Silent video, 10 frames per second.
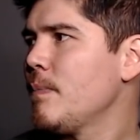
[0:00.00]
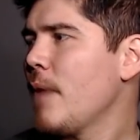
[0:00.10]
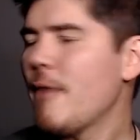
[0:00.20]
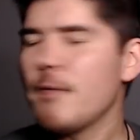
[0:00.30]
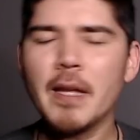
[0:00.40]

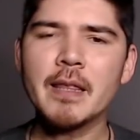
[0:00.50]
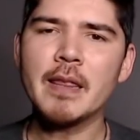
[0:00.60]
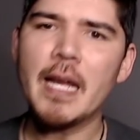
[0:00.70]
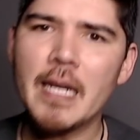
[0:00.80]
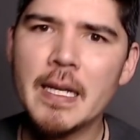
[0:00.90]
I feel like
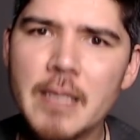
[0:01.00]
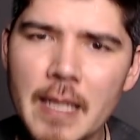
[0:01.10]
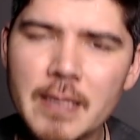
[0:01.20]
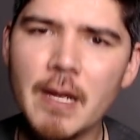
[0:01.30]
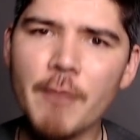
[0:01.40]
that it's
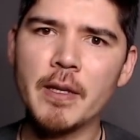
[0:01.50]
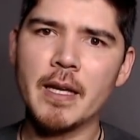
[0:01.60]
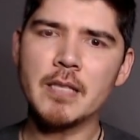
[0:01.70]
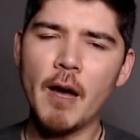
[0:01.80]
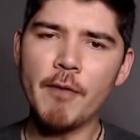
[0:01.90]
it's definitely
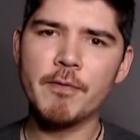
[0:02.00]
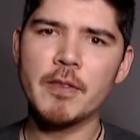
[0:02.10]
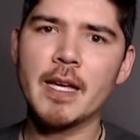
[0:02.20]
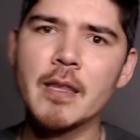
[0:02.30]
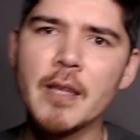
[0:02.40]
a tough
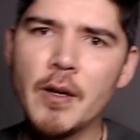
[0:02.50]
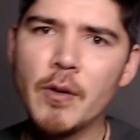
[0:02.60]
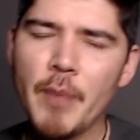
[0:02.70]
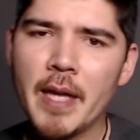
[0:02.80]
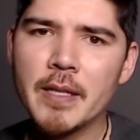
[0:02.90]
thing
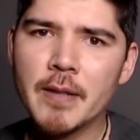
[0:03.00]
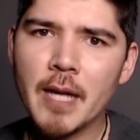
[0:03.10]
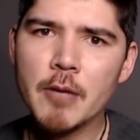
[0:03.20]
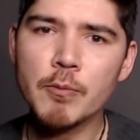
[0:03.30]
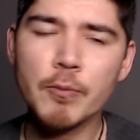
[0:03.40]
though, and you got
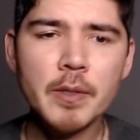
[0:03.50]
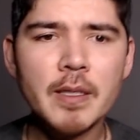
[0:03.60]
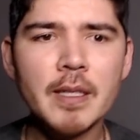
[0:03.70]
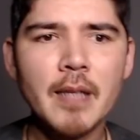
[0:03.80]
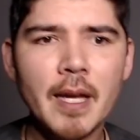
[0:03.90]
to
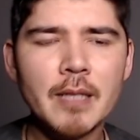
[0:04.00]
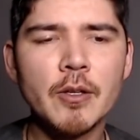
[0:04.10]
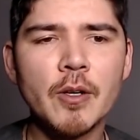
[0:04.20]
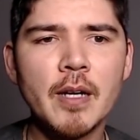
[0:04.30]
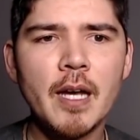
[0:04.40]
really like
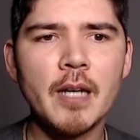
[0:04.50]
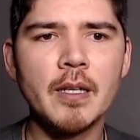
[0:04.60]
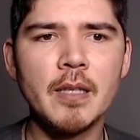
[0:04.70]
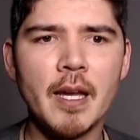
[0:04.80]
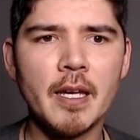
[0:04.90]
learn how
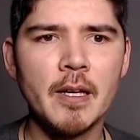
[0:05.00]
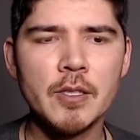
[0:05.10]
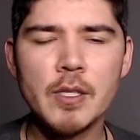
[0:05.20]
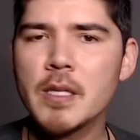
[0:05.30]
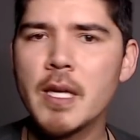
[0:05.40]
to like
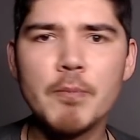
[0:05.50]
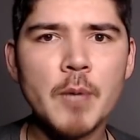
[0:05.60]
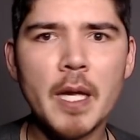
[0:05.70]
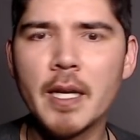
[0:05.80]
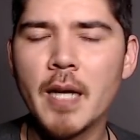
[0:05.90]
just keep
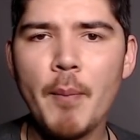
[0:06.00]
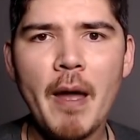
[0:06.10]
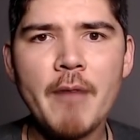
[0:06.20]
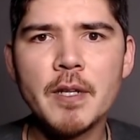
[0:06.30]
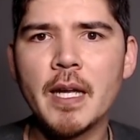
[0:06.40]
getting up
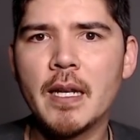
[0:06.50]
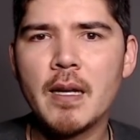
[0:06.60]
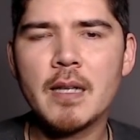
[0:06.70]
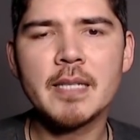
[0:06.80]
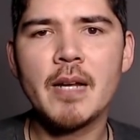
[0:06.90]
after you get
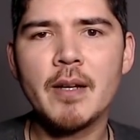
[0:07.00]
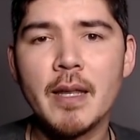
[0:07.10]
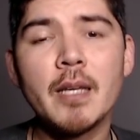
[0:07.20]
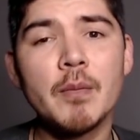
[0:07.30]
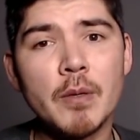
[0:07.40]
knocked down,
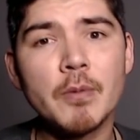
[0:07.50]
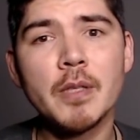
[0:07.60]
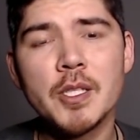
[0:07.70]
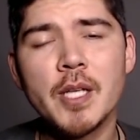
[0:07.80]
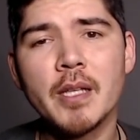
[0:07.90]
and that can be
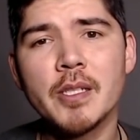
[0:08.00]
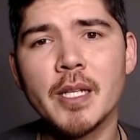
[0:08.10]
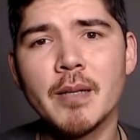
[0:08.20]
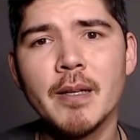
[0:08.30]
really challenging.